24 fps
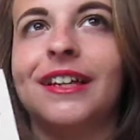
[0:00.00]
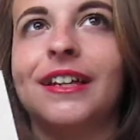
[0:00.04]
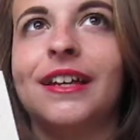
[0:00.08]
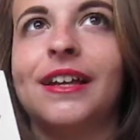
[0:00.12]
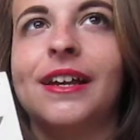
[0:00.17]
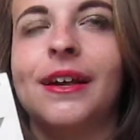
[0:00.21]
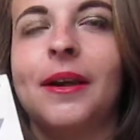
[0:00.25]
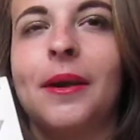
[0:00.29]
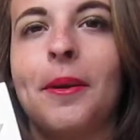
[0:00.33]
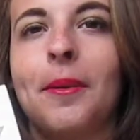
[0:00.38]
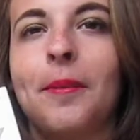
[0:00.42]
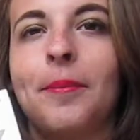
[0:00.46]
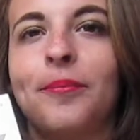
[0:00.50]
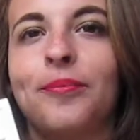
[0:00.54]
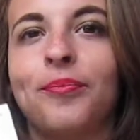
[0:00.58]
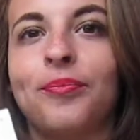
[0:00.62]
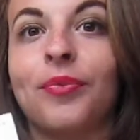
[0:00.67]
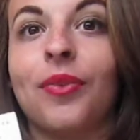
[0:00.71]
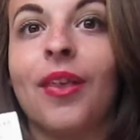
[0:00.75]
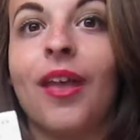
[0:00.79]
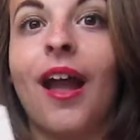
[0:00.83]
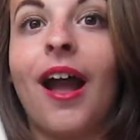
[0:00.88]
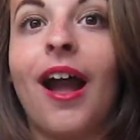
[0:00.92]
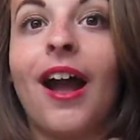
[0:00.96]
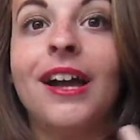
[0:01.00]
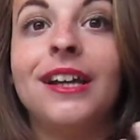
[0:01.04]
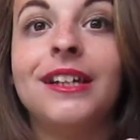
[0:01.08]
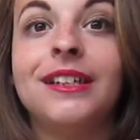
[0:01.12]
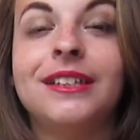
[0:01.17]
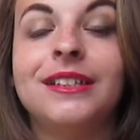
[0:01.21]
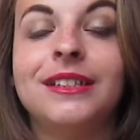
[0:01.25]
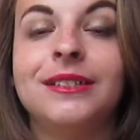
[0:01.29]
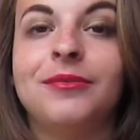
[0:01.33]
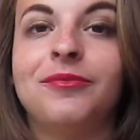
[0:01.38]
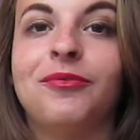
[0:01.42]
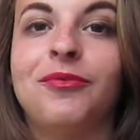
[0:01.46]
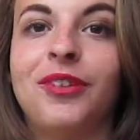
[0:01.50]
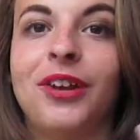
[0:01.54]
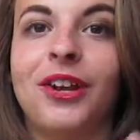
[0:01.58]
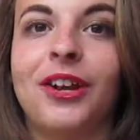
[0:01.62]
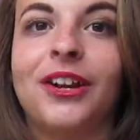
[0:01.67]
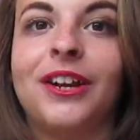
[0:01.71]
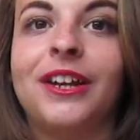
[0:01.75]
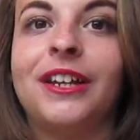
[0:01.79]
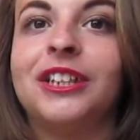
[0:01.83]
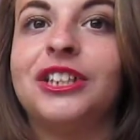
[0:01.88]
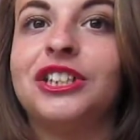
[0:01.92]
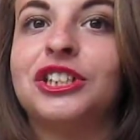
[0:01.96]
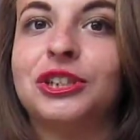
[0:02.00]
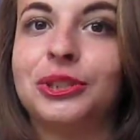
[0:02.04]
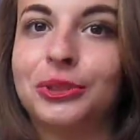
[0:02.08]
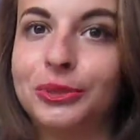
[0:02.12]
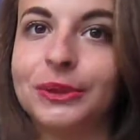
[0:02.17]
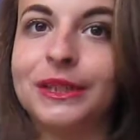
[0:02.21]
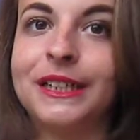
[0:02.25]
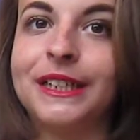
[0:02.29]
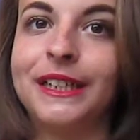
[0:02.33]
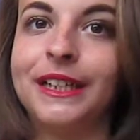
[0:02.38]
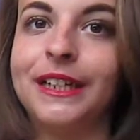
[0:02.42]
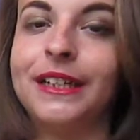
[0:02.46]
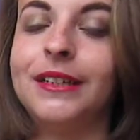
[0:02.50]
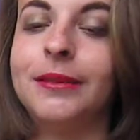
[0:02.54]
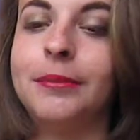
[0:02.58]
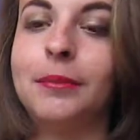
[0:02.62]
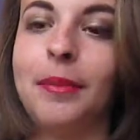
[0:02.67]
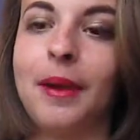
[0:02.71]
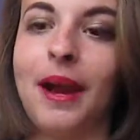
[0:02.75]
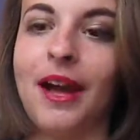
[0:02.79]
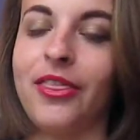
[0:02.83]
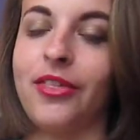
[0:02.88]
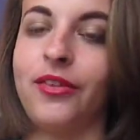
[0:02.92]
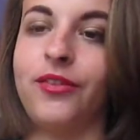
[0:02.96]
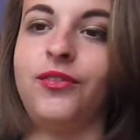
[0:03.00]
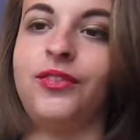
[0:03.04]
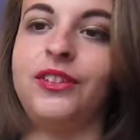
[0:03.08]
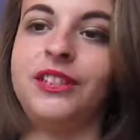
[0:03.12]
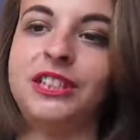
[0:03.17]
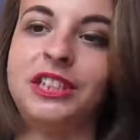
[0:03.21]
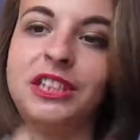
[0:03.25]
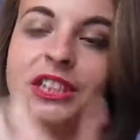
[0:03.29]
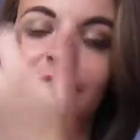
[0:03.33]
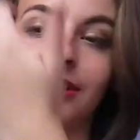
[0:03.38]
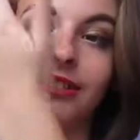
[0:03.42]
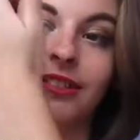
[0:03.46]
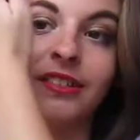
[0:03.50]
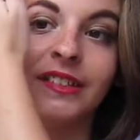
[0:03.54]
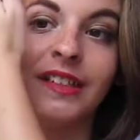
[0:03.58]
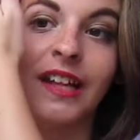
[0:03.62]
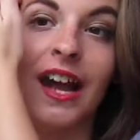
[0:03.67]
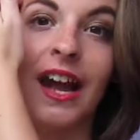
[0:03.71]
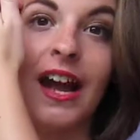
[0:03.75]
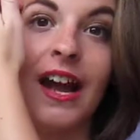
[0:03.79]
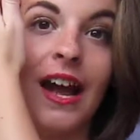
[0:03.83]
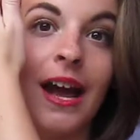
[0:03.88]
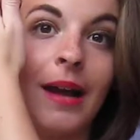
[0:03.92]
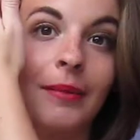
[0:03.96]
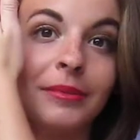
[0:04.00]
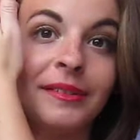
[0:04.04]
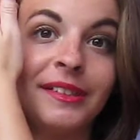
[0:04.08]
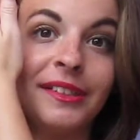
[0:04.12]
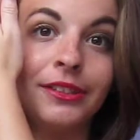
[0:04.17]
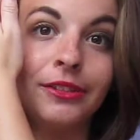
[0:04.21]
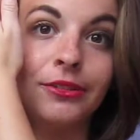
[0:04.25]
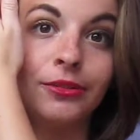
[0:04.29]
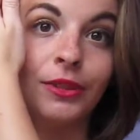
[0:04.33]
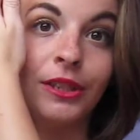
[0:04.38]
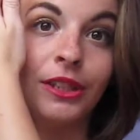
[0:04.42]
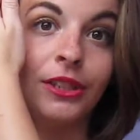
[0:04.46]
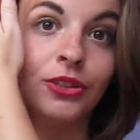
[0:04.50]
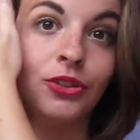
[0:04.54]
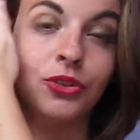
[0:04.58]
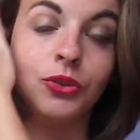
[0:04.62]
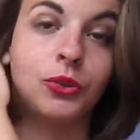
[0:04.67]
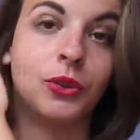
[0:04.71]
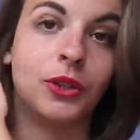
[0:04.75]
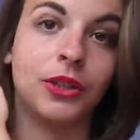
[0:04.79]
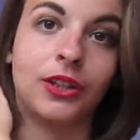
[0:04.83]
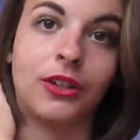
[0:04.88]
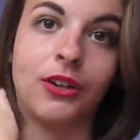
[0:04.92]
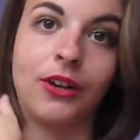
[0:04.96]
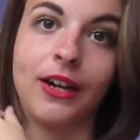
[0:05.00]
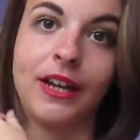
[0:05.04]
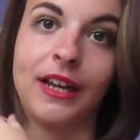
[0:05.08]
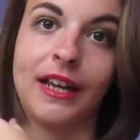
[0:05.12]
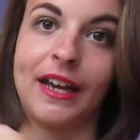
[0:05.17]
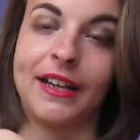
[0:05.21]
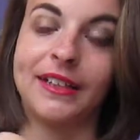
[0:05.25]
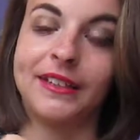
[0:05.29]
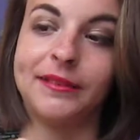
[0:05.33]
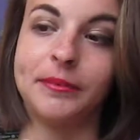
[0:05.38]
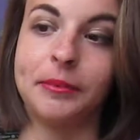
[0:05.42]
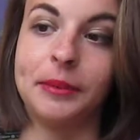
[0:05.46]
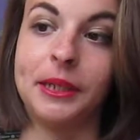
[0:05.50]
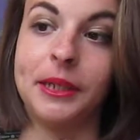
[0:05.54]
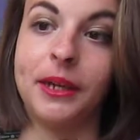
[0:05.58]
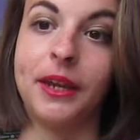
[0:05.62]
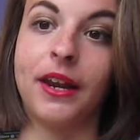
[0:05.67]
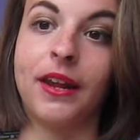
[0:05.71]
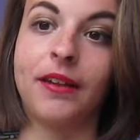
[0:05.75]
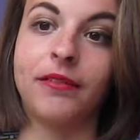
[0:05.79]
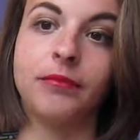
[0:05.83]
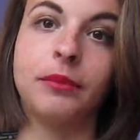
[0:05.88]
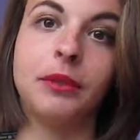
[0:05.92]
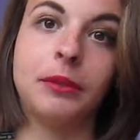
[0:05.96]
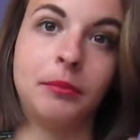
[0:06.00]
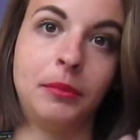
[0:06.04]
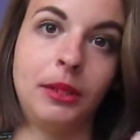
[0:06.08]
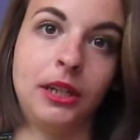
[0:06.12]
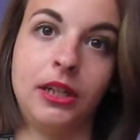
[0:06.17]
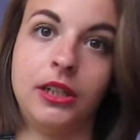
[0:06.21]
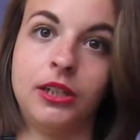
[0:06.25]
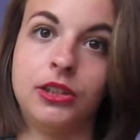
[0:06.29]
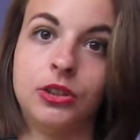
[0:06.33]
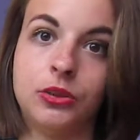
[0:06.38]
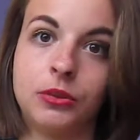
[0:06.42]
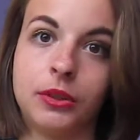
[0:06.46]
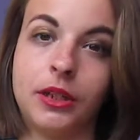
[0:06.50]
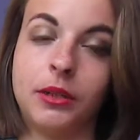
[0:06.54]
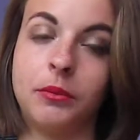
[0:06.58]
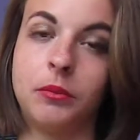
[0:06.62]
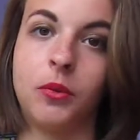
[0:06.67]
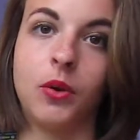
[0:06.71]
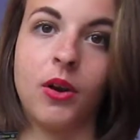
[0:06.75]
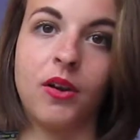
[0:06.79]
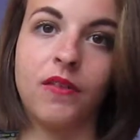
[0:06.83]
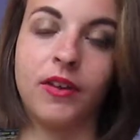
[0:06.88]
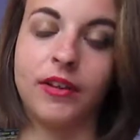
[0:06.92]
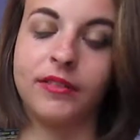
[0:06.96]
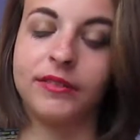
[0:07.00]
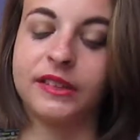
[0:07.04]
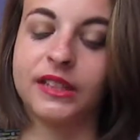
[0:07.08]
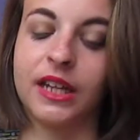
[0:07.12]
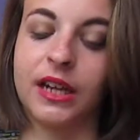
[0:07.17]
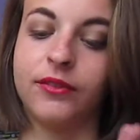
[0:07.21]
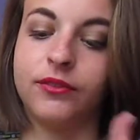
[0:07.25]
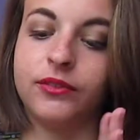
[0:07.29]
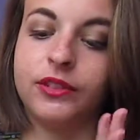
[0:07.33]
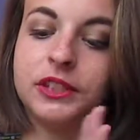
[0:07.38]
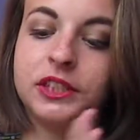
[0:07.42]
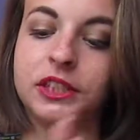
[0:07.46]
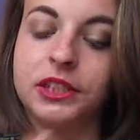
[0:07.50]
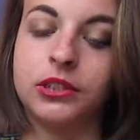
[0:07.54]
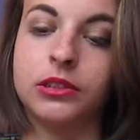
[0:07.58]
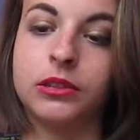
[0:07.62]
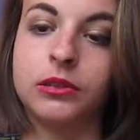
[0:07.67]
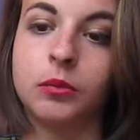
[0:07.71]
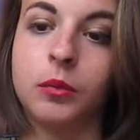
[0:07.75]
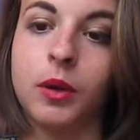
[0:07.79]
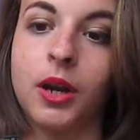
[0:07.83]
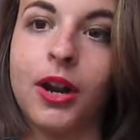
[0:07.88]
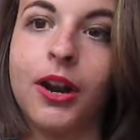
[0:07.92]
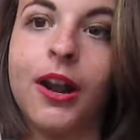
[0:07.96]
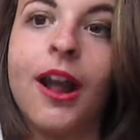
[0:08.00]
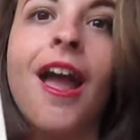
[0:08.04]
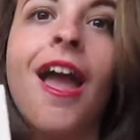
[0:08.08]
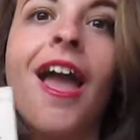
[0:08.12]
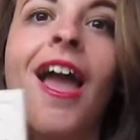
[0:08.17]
Um, I am very intrigued by the Fitzgeralds. I absolutely adore The Great Gatsby, and I've been meaning to read more of F. Scott Fitzgerald's work.